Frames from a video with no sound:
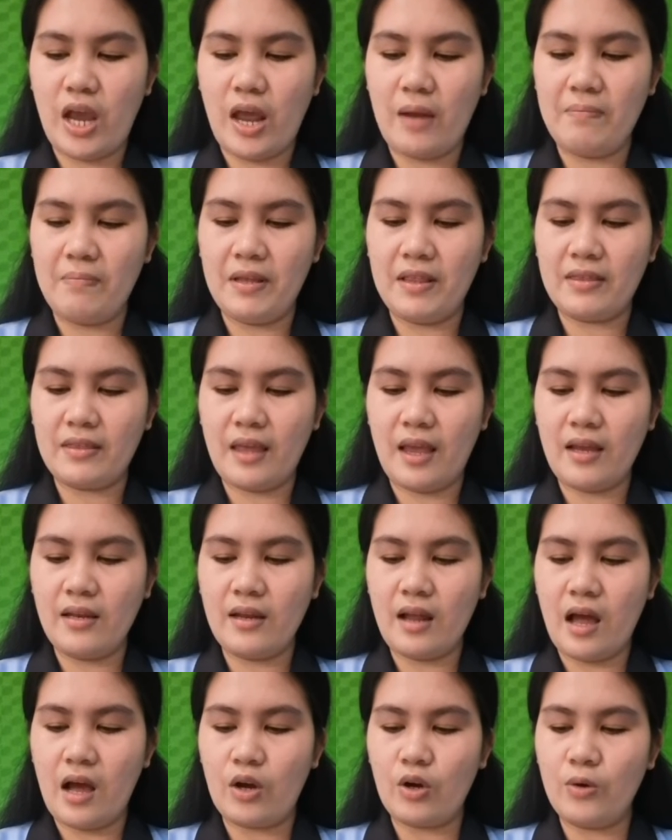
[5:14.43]
and
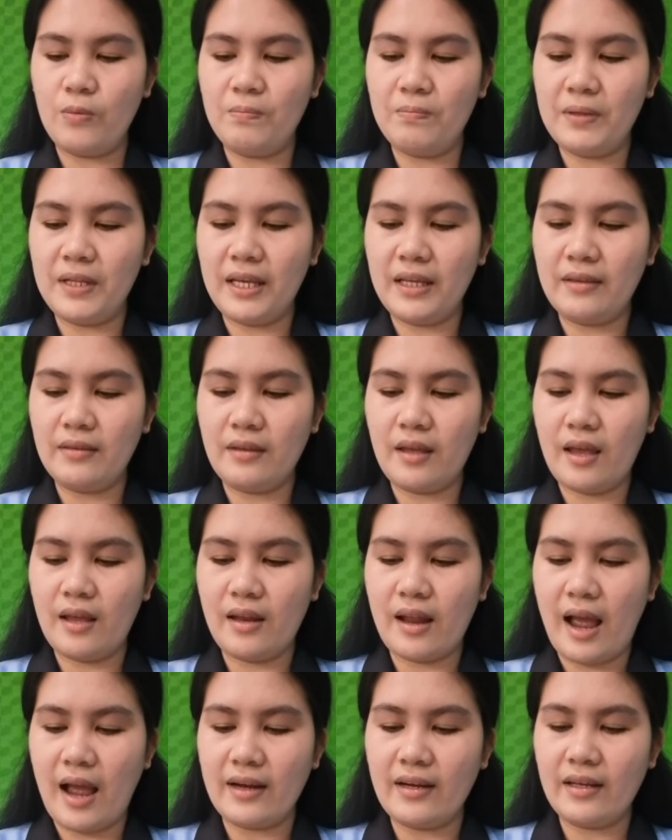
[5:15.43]
maintain a complete
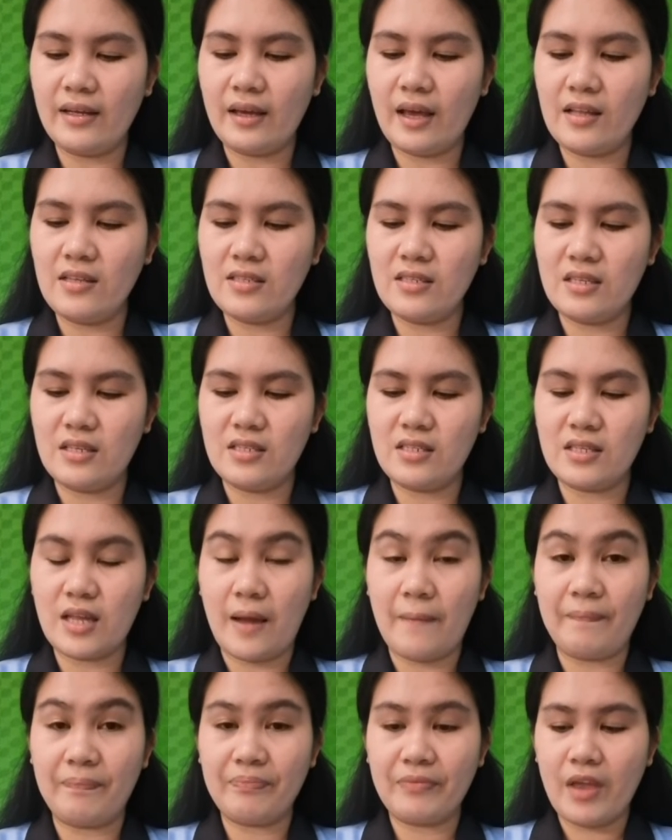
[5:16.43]
and adequate
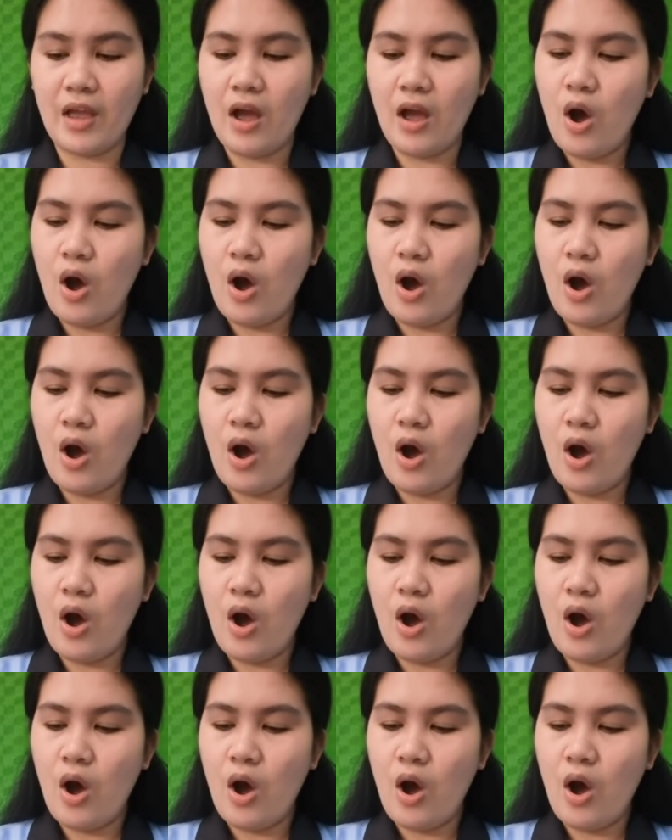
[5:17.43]
system